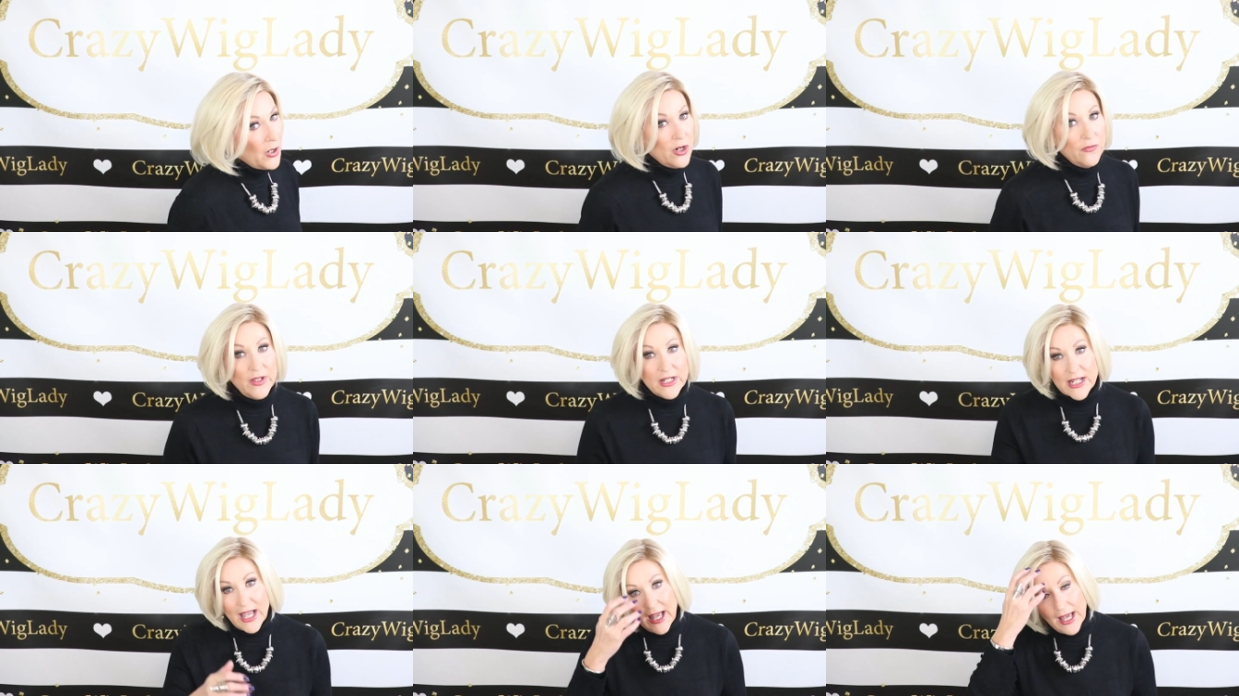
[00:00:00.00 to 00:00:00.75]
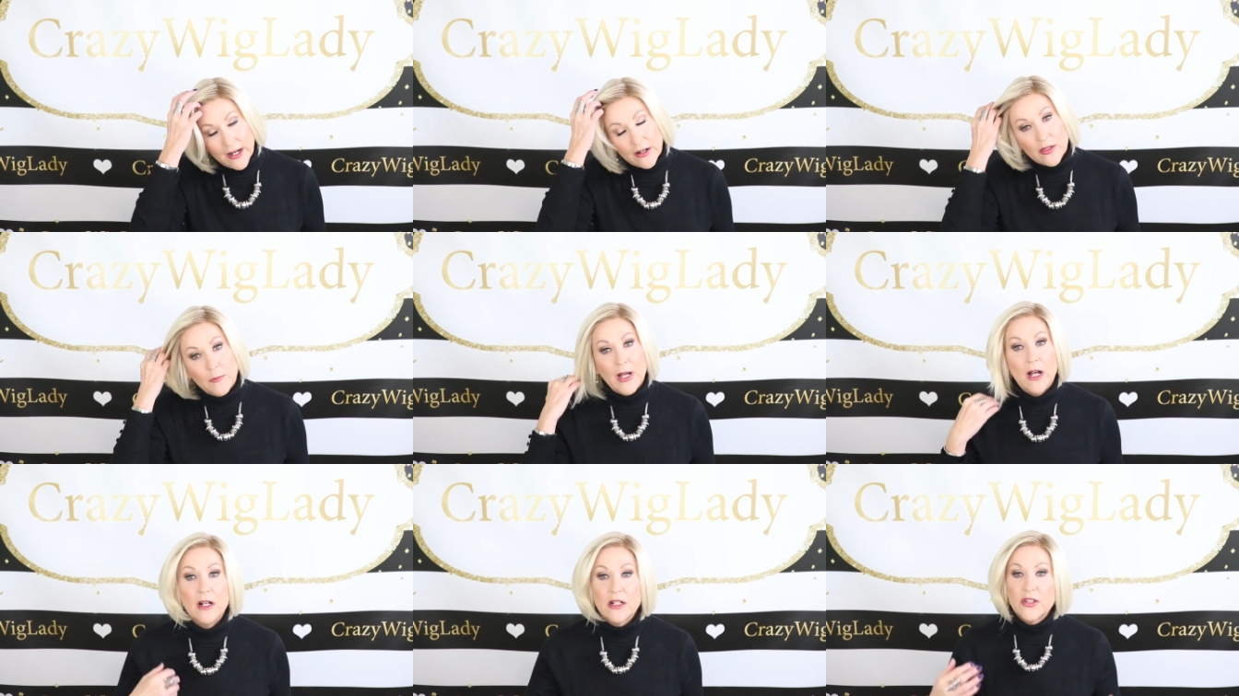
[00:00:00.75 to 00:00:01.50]
Perfect, out of the
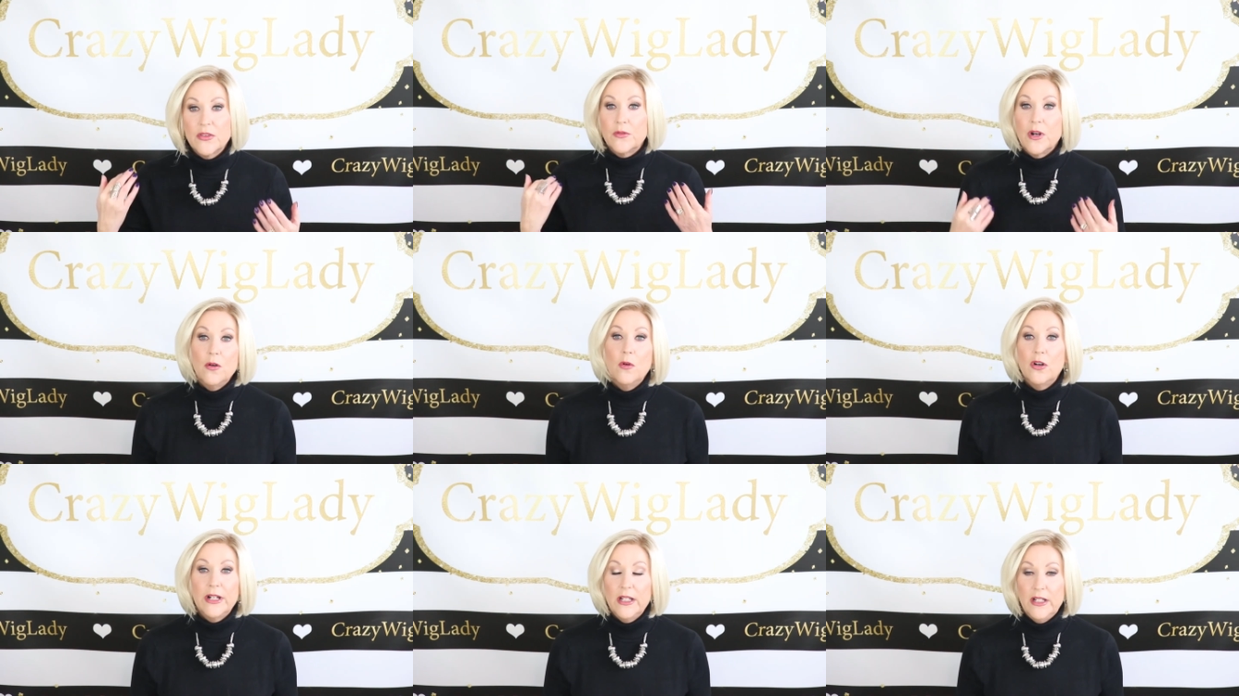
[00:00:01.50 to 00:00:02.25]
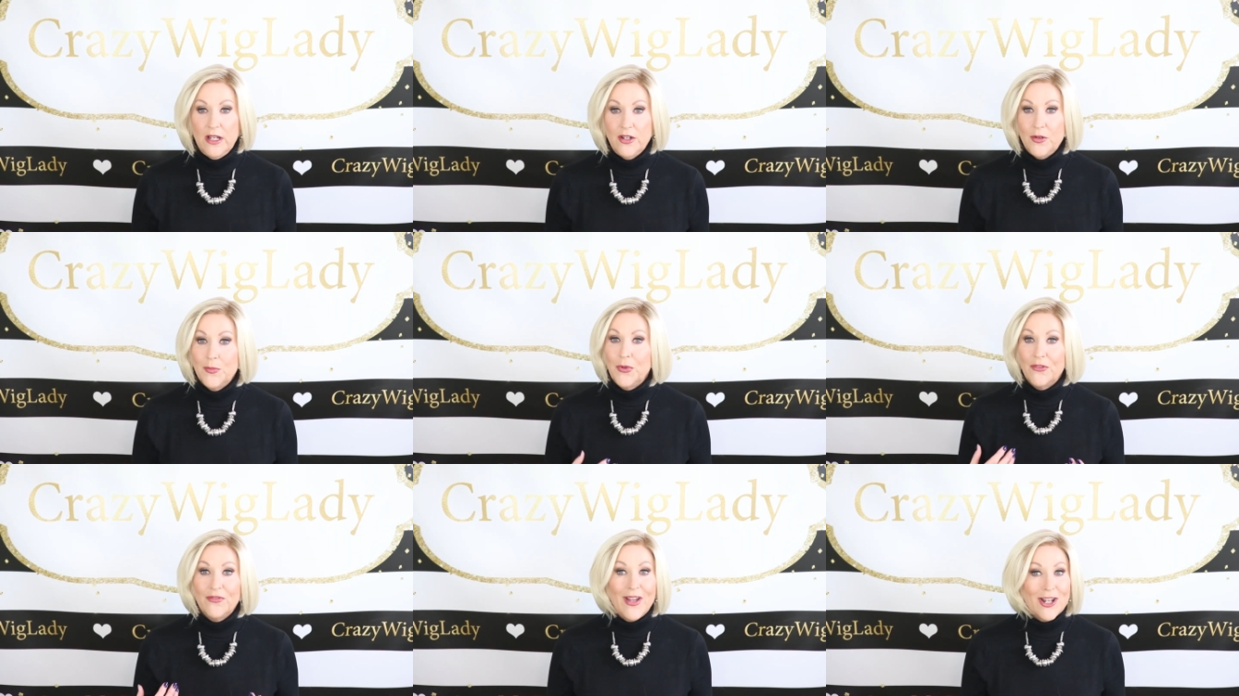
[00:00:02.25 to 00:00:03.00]
box, throw on and go,
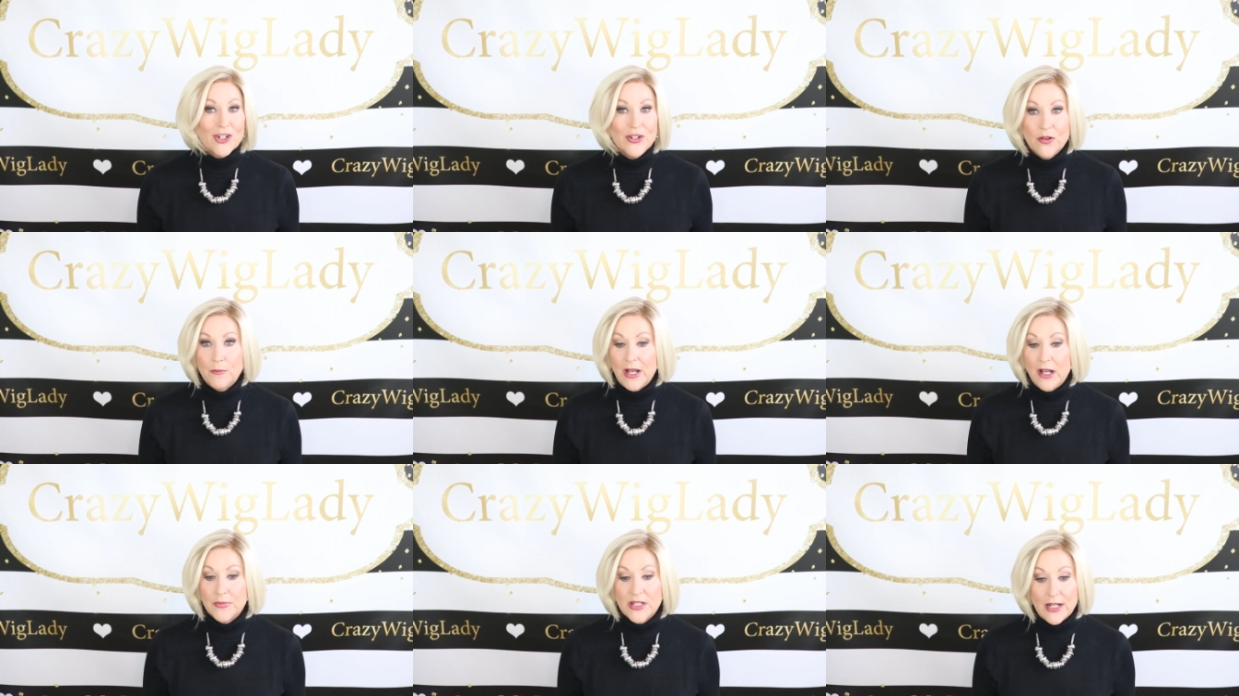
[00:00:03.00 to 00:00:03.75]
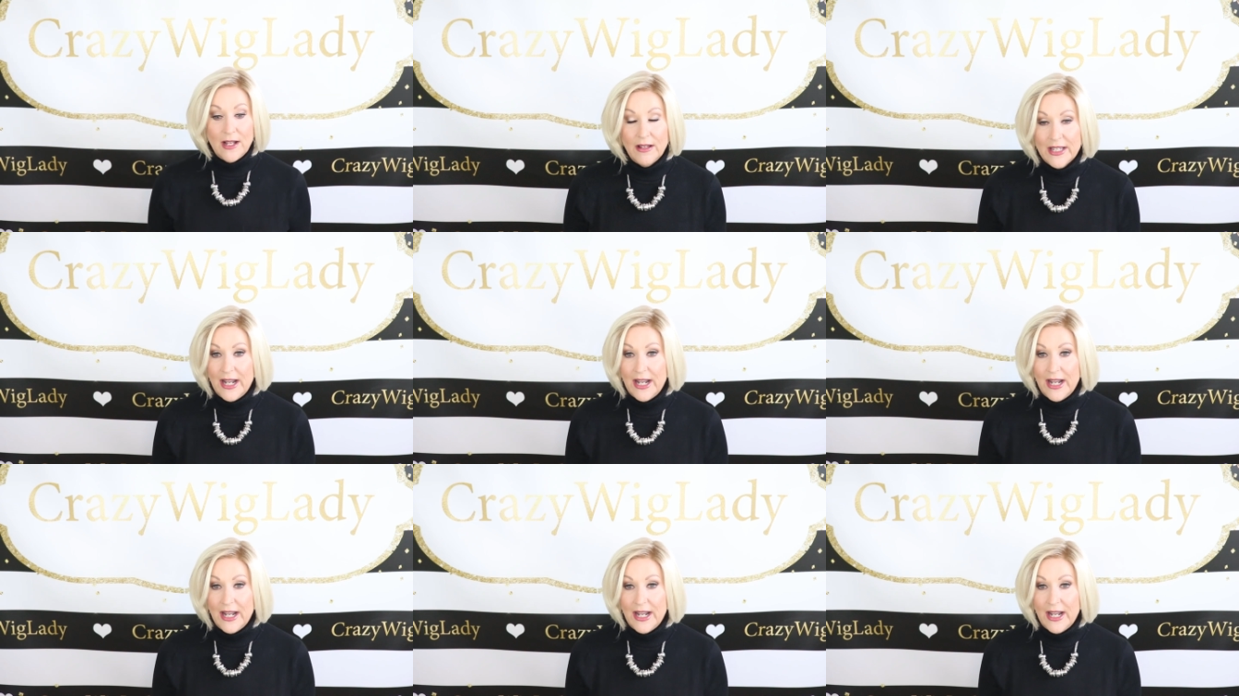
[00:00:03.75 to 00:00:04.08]
professional bob style.